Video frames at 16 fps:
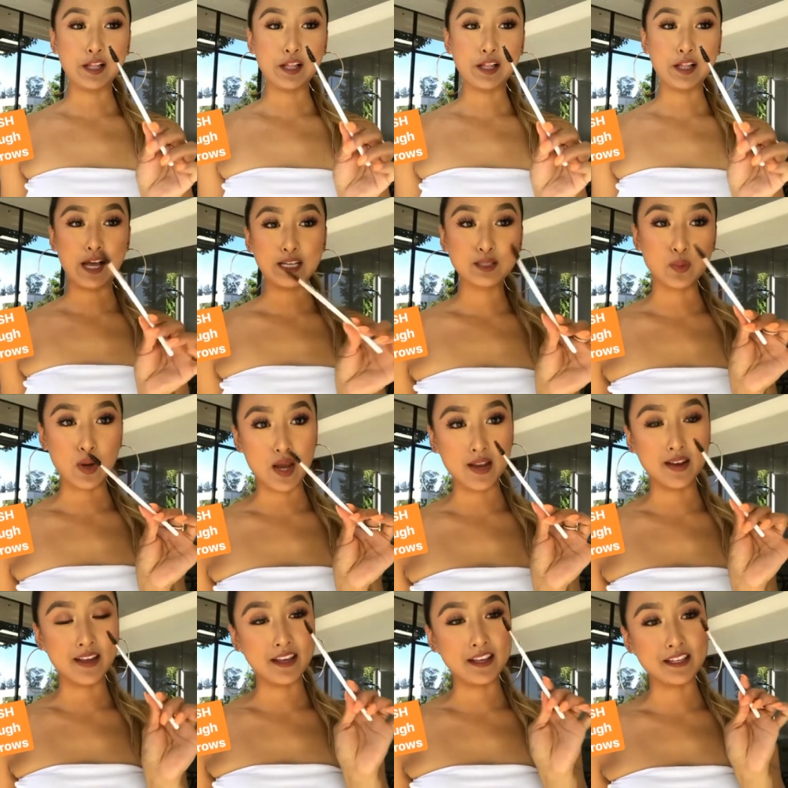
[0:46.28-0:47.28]
Last
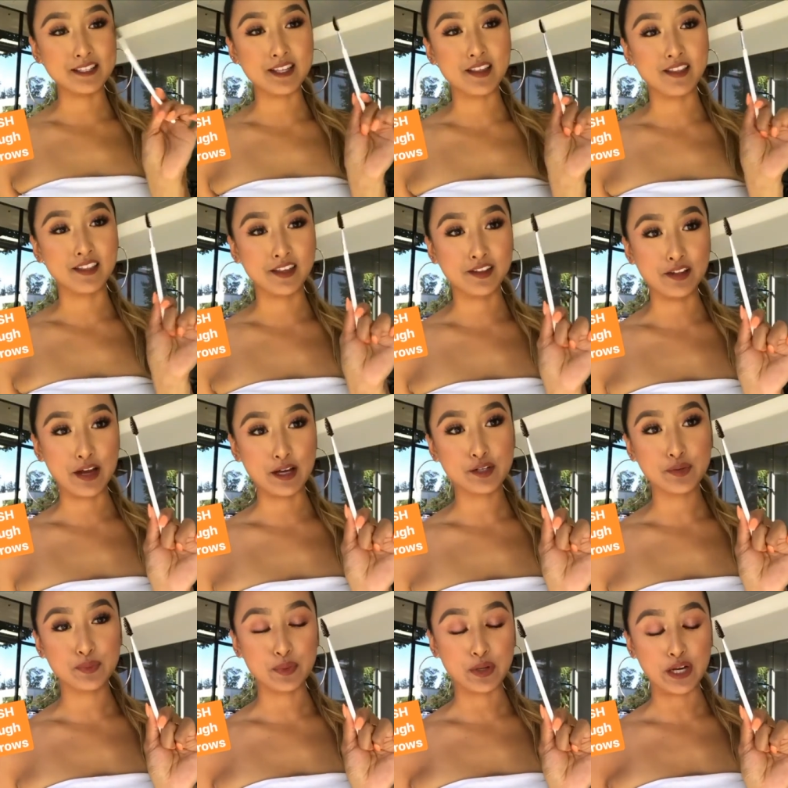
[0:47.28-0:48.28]
one is the
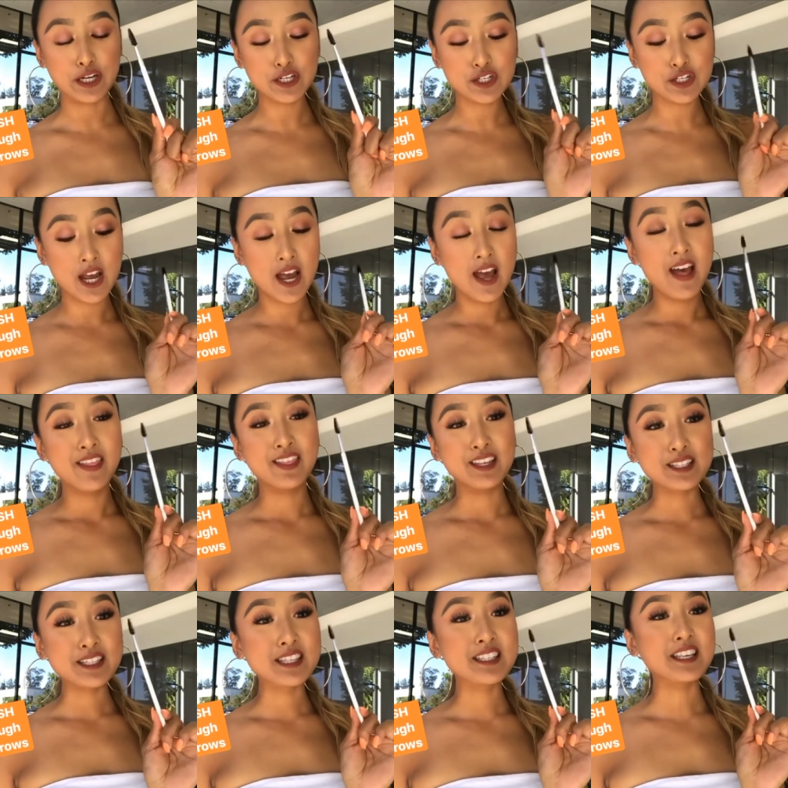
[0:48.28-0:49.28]
lash brush.
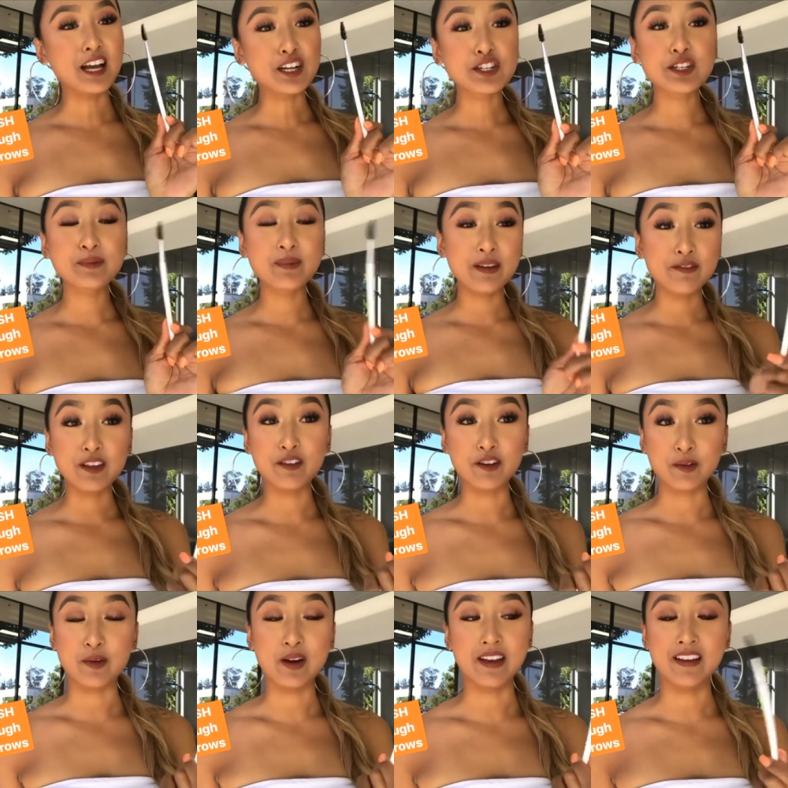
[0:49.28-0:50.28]
This is actually my
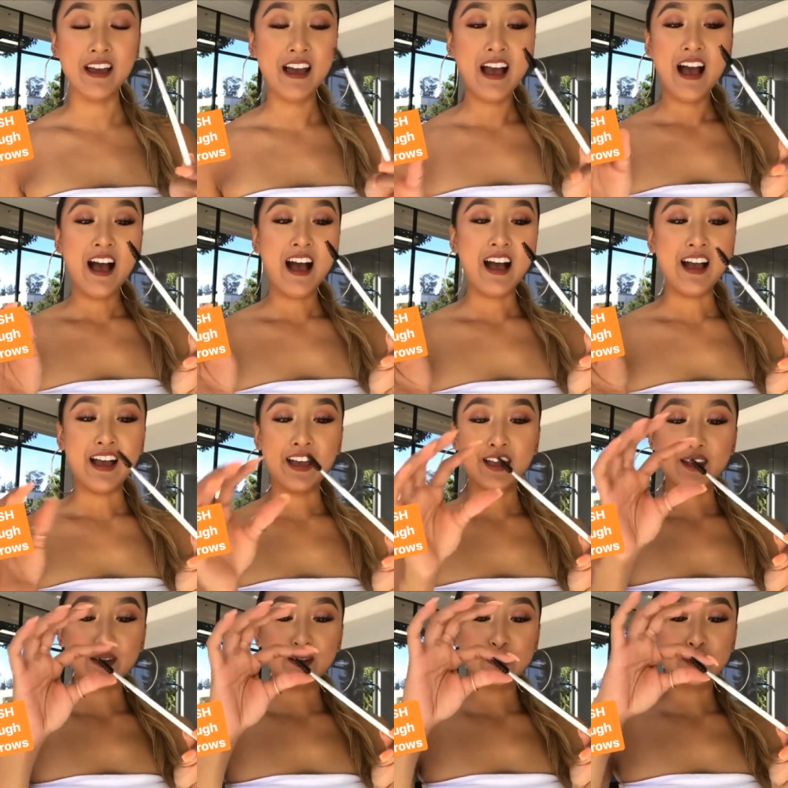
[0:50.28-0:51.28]
favorite one.
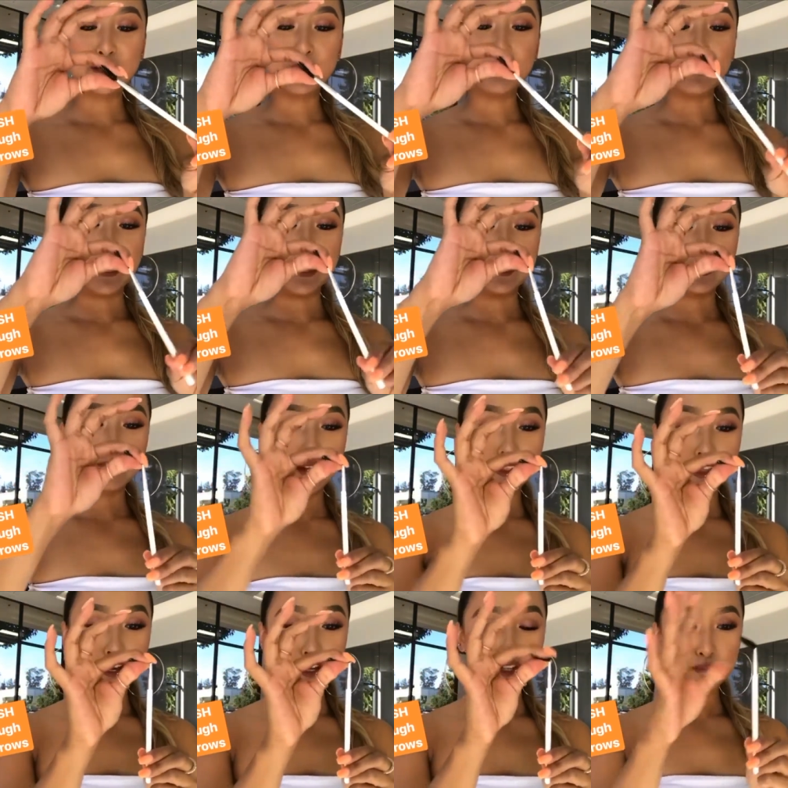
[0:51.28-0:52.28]
I usually bend
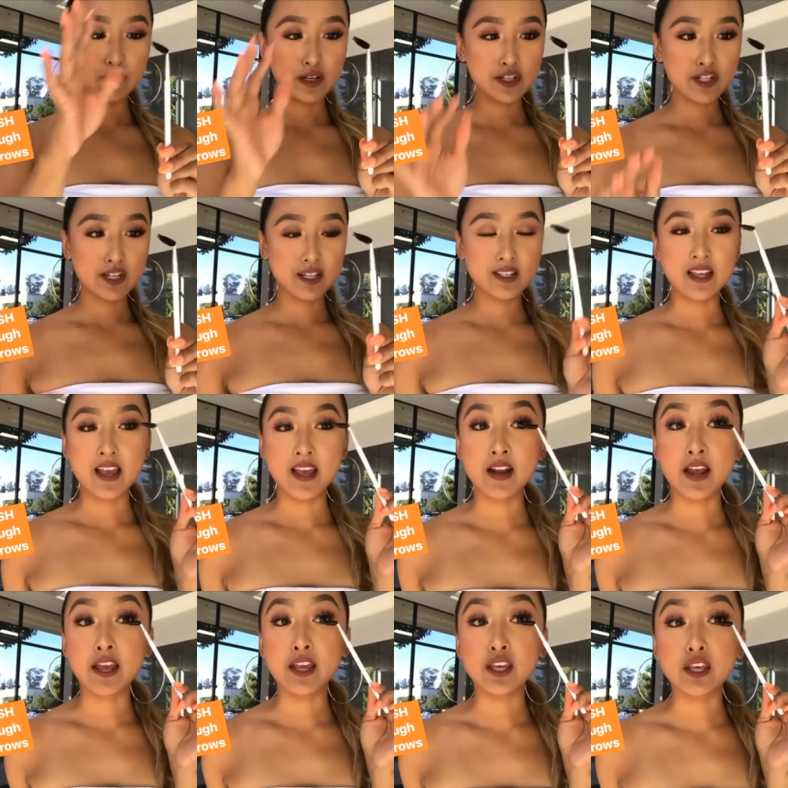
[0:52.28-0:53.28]
my lash brushes
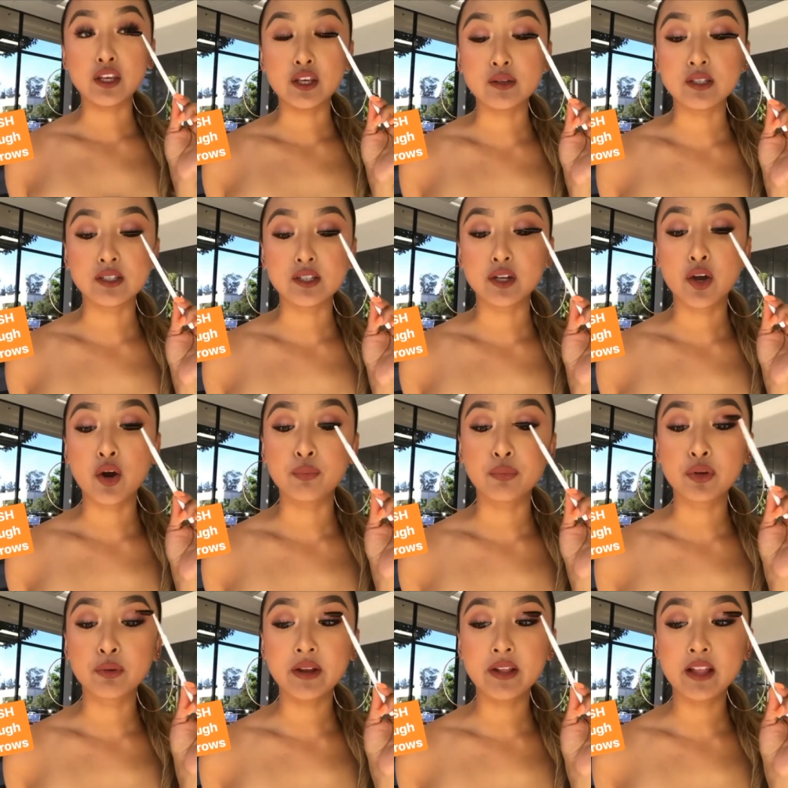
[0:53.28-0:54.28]
and I use it to
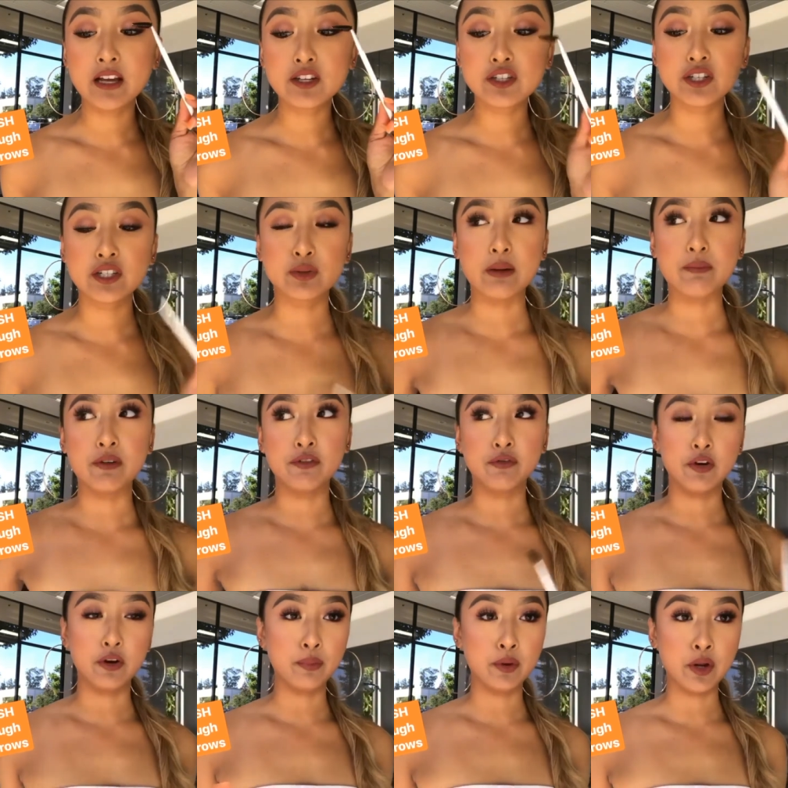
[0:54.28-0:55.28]
comb through my lashes right
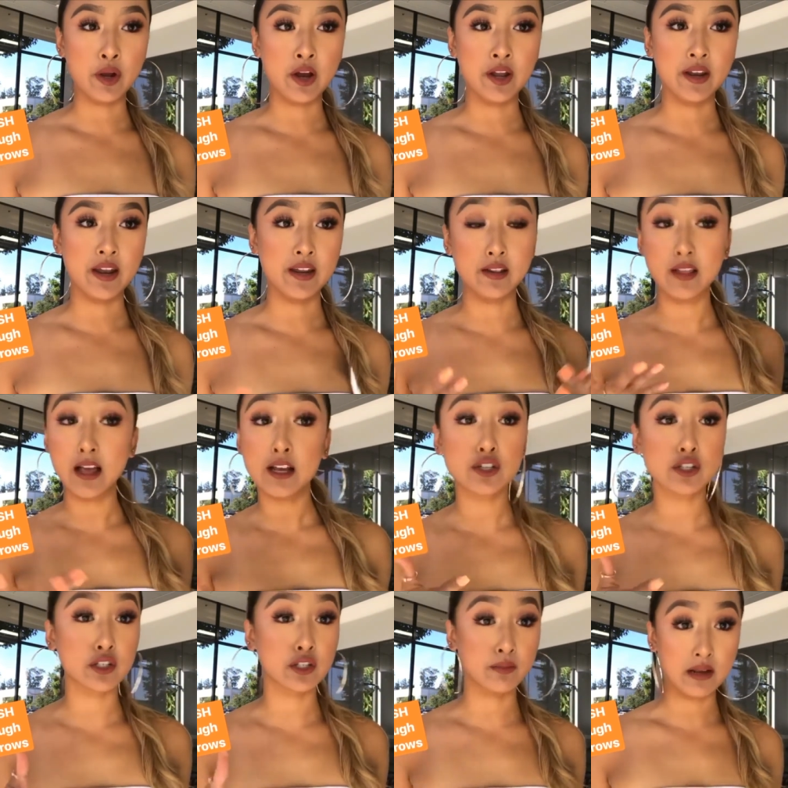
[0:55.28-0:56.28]
before putting on any
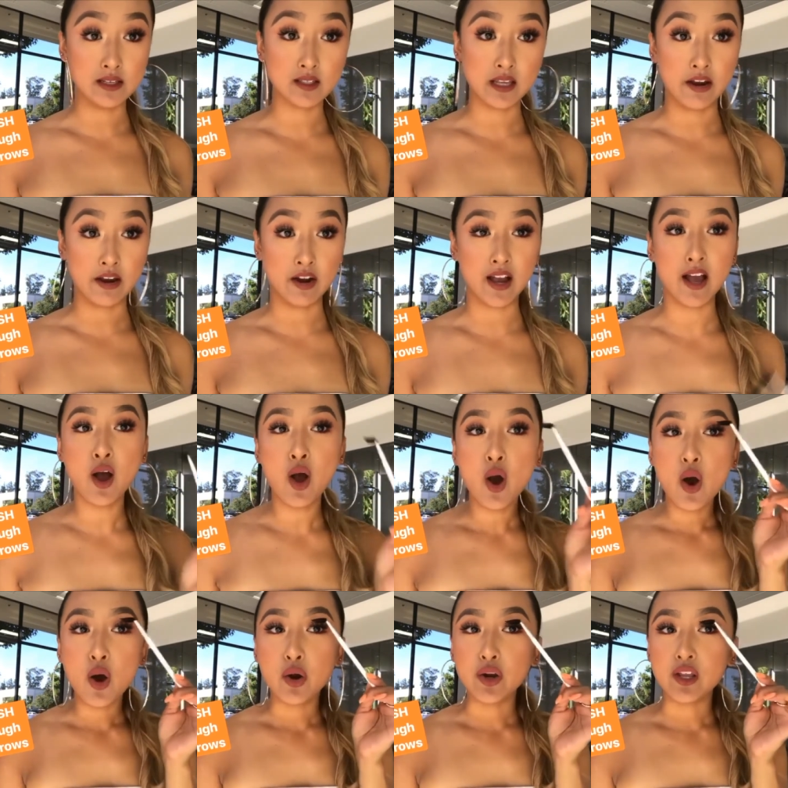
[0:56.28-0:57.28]
lashes or mascara,
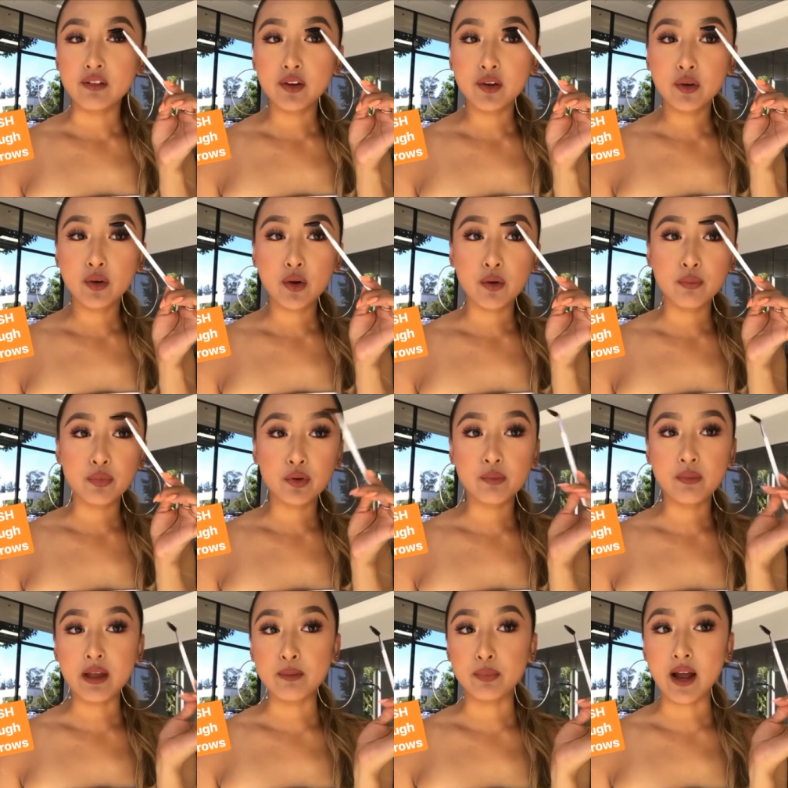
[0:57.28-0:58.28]
or even comb
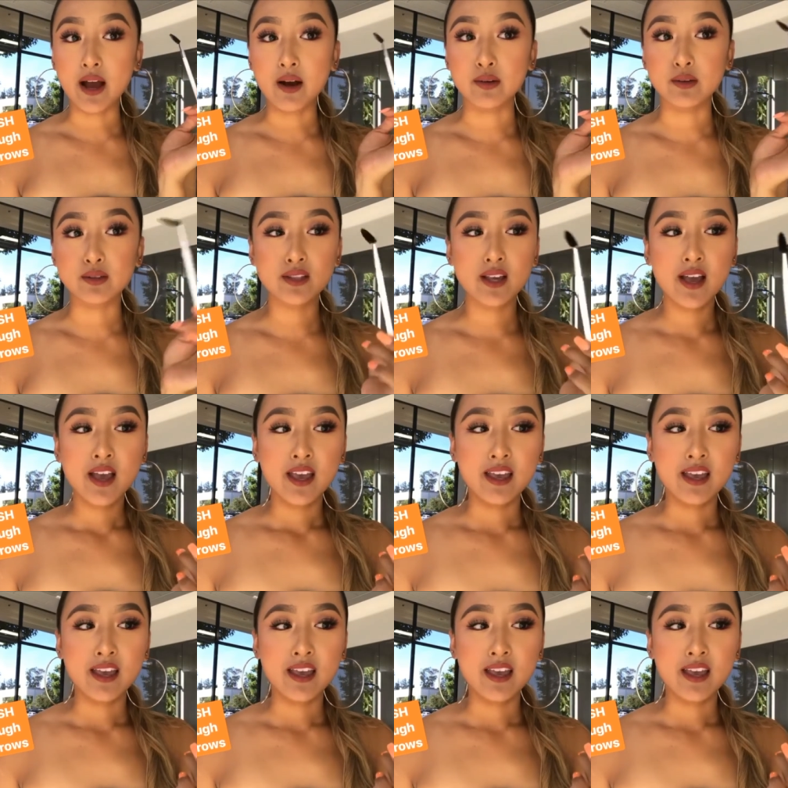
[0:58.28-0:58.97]
through my brows.